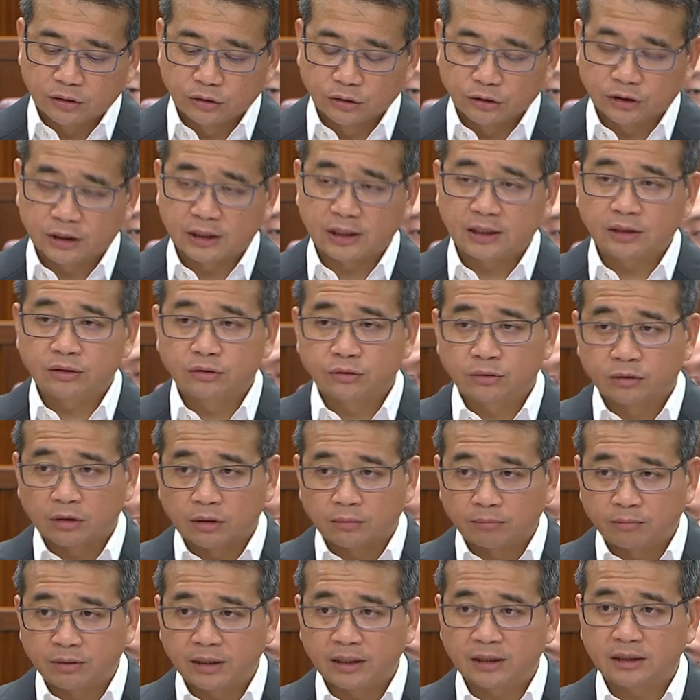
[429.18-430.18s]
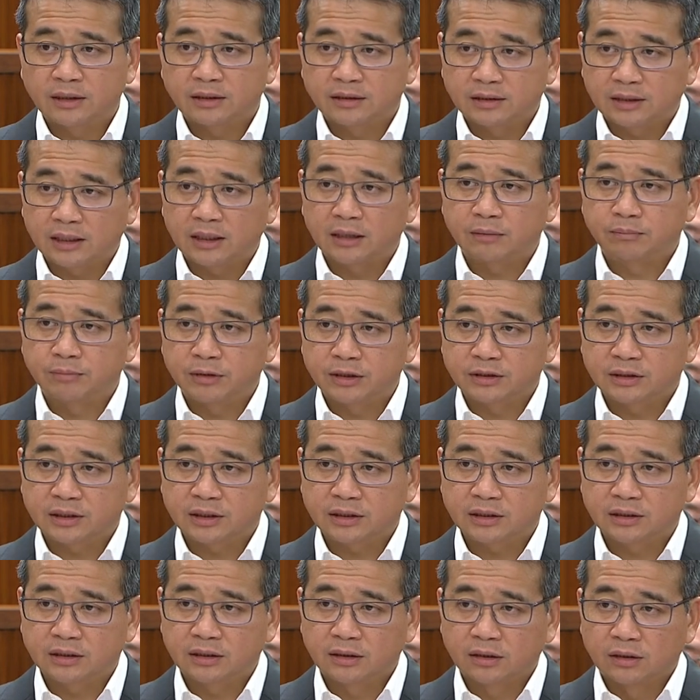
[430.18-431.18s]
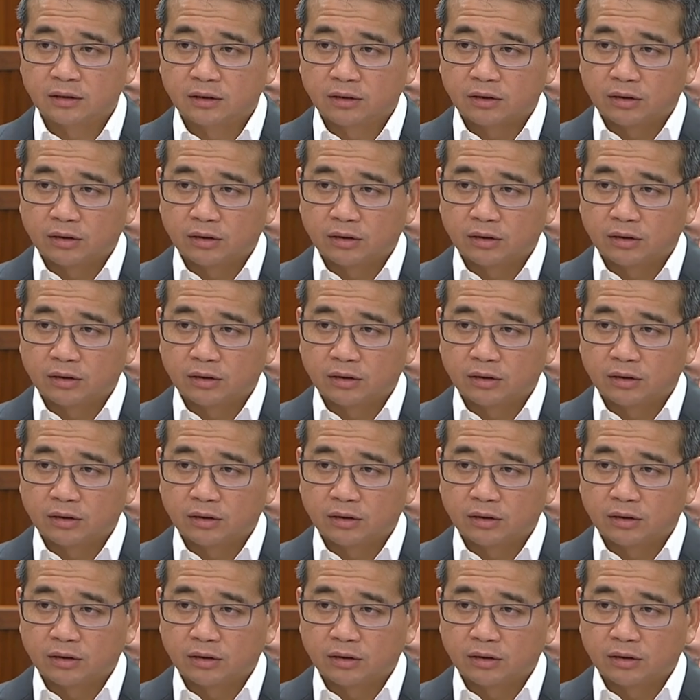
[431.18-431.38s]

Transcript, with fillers: usually to complete a sale and purchase